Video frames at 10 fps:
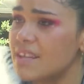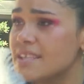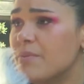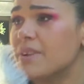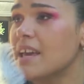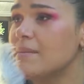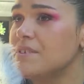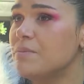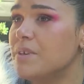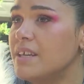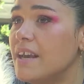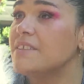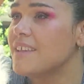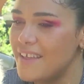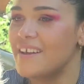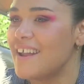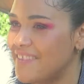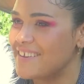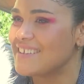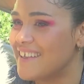Someone came to me, and then at